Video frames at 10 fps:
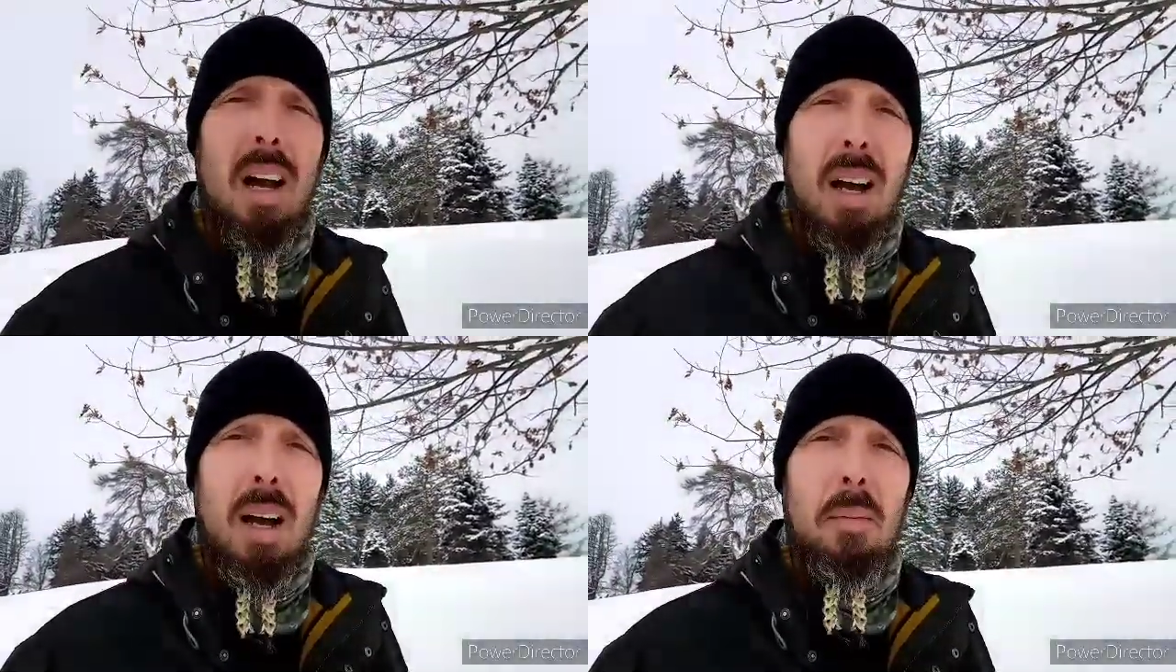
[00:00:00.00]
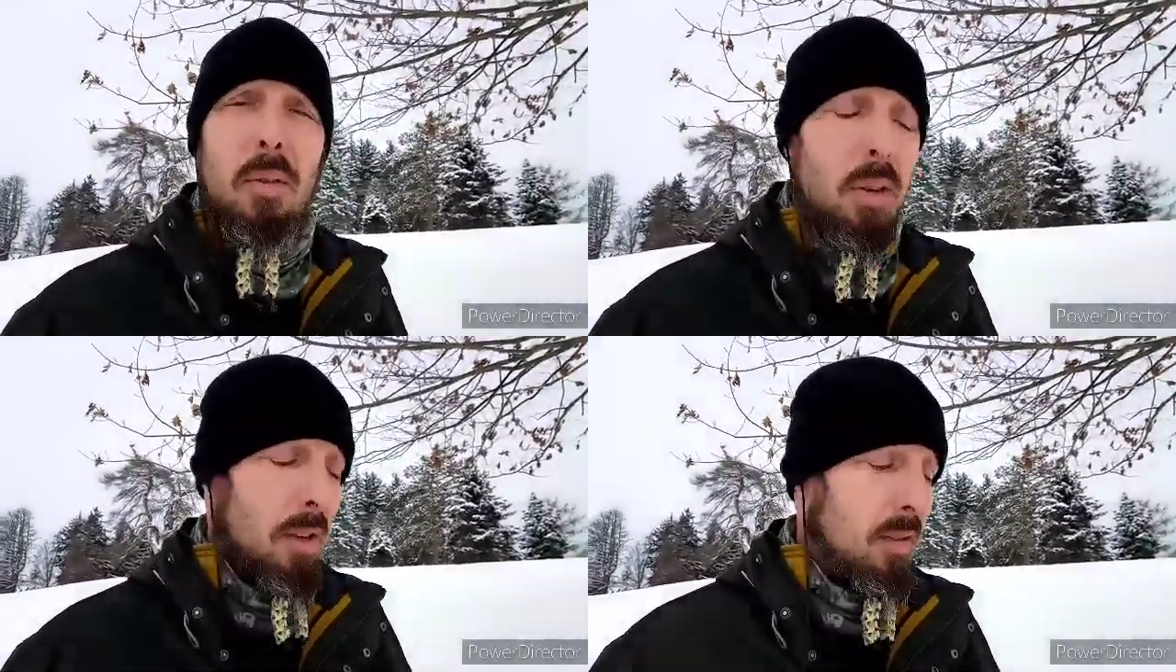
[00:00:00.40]
I'm
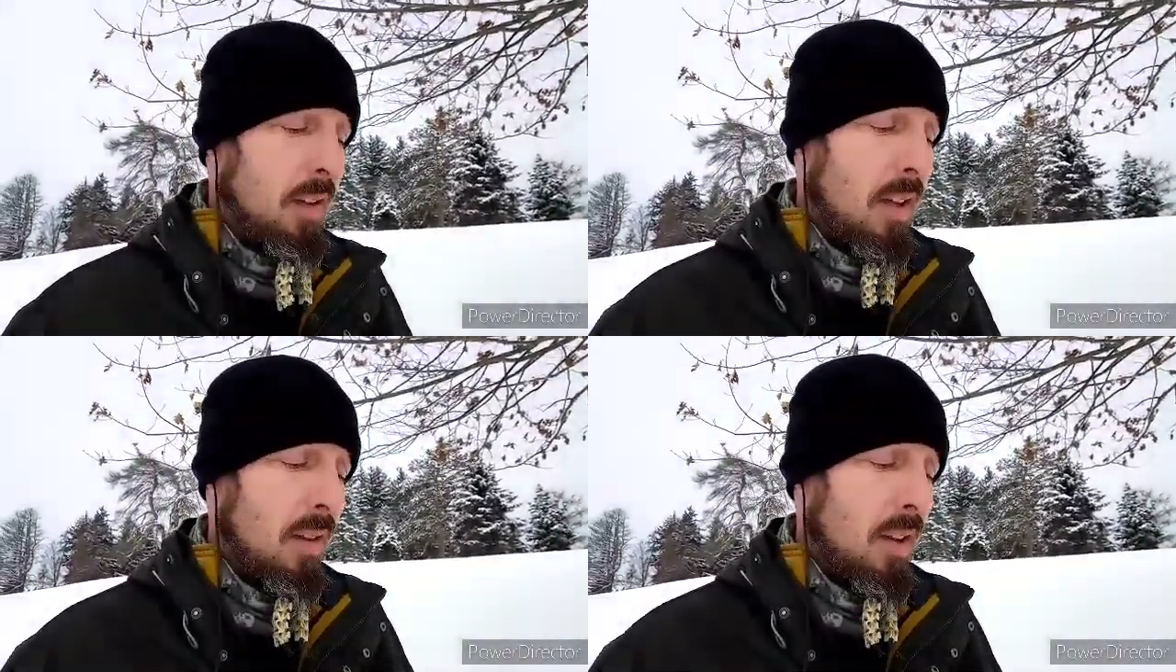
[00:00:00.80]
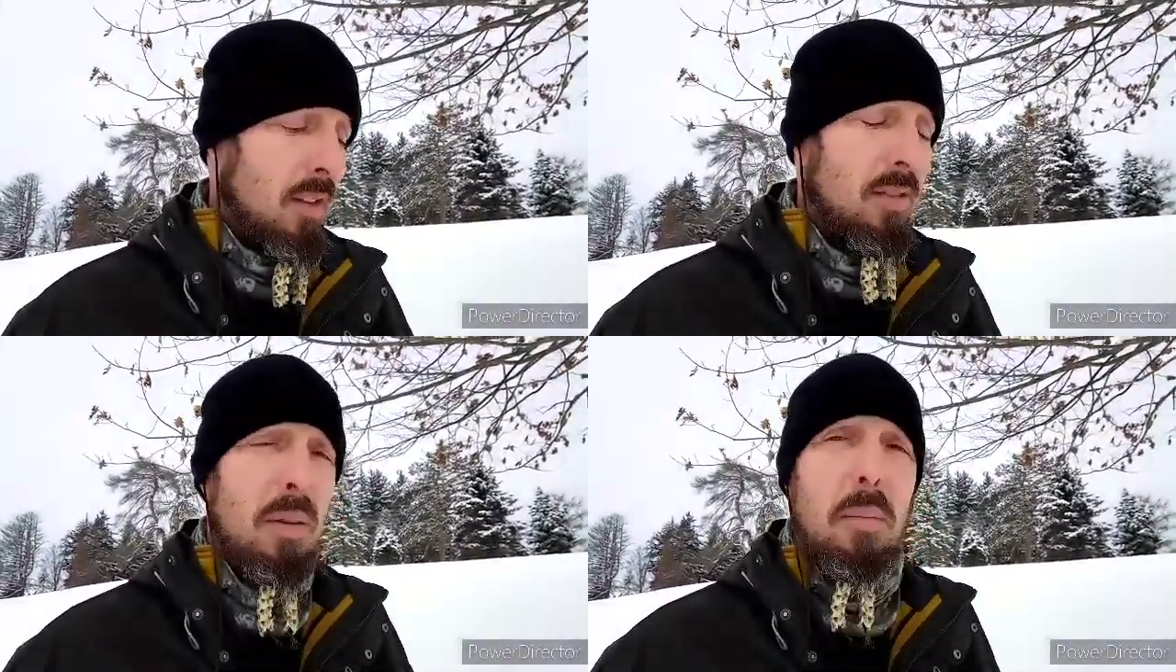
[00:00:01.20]
going to take
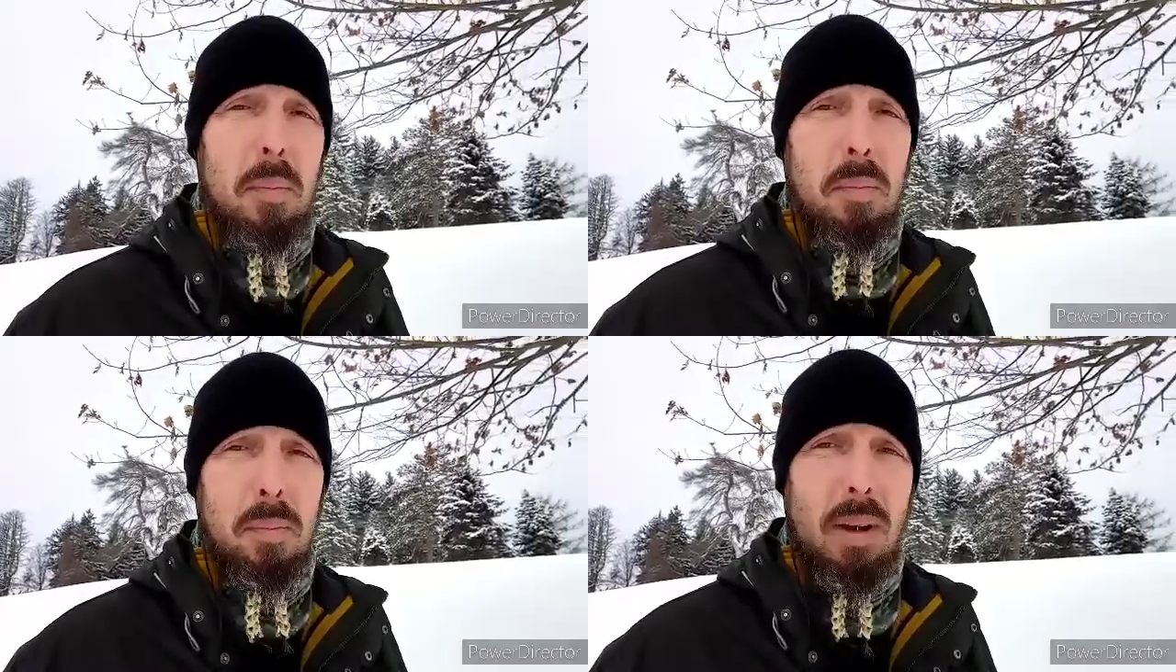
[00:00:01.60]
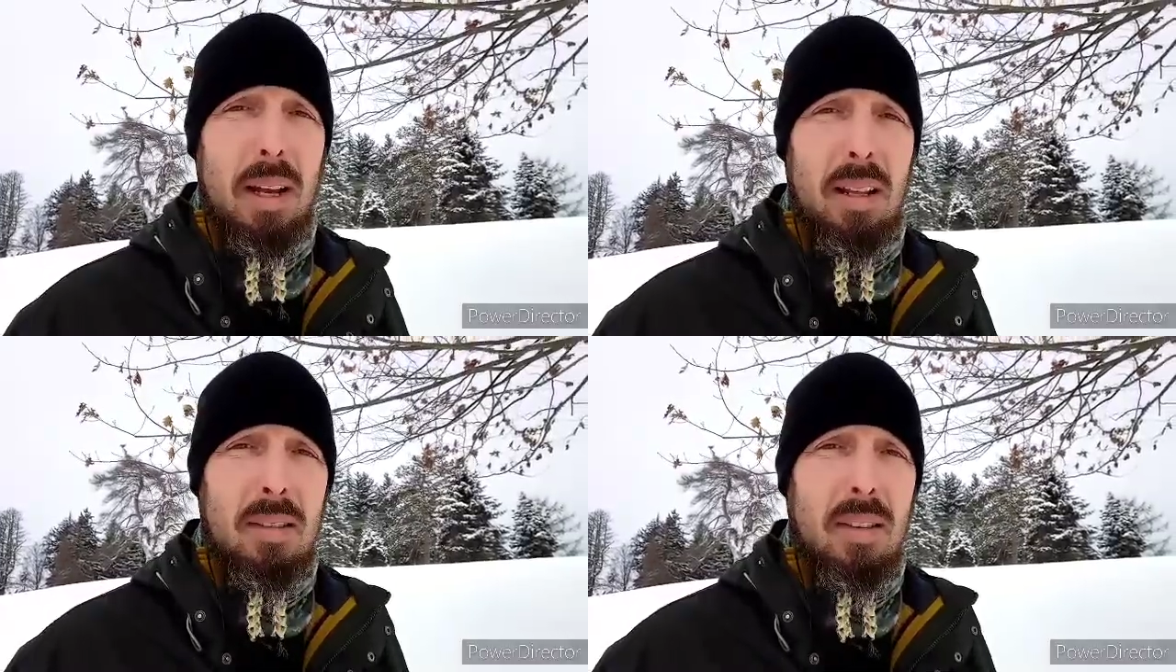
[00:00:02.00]
this back
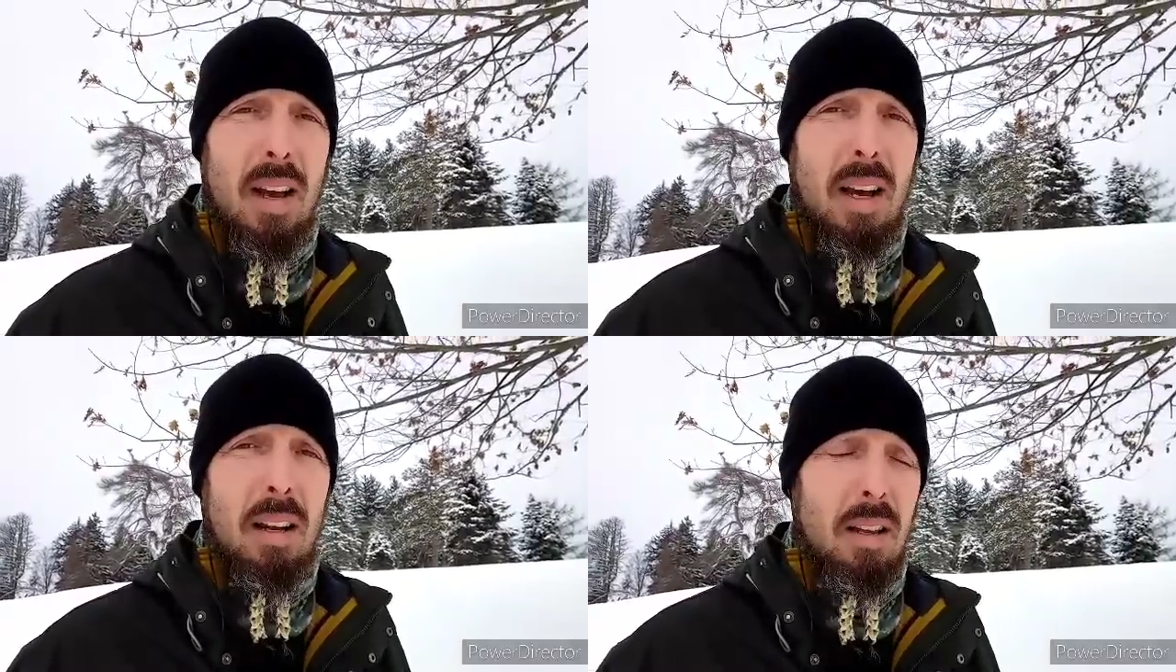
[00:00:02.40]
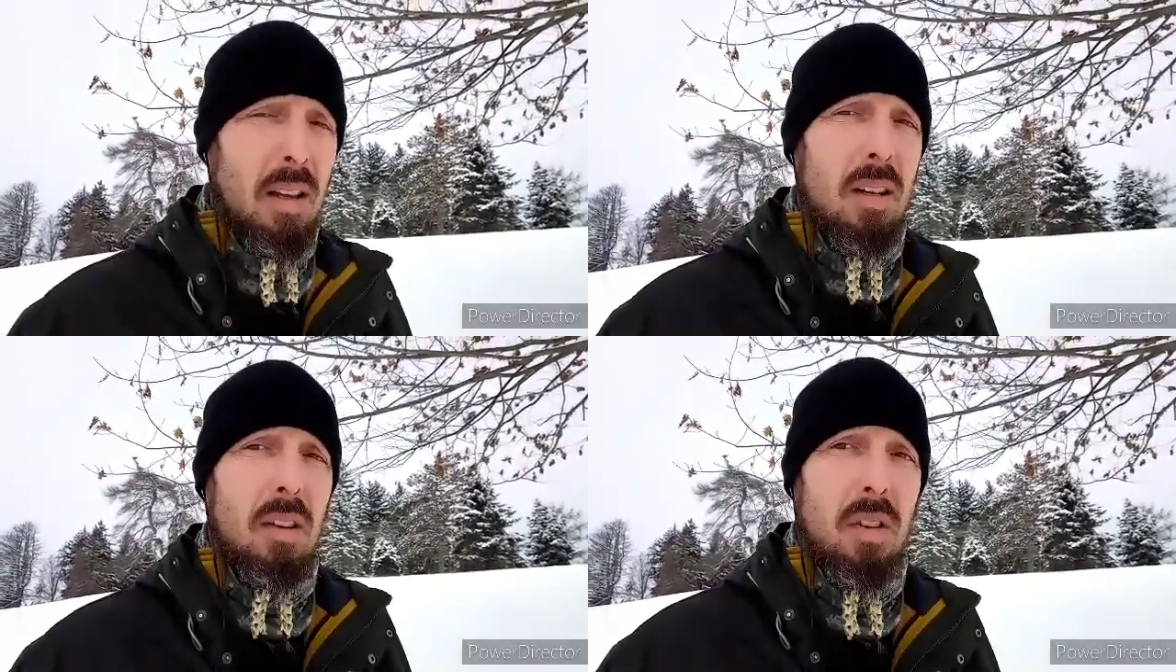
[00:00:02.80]
inside
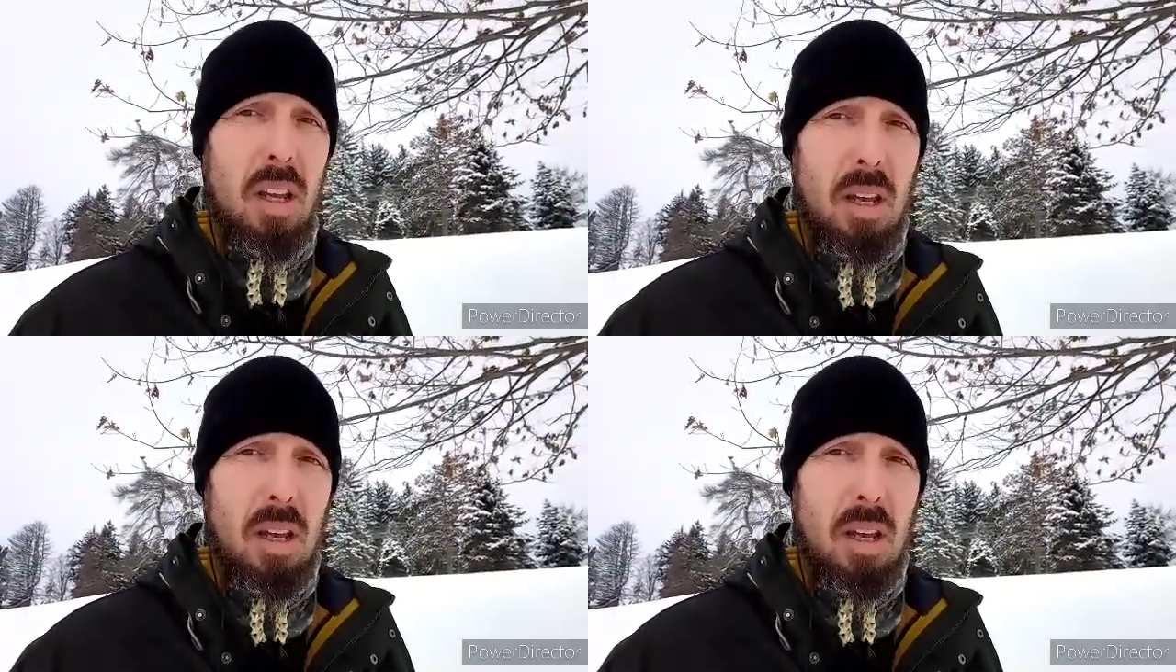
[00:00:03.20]
because,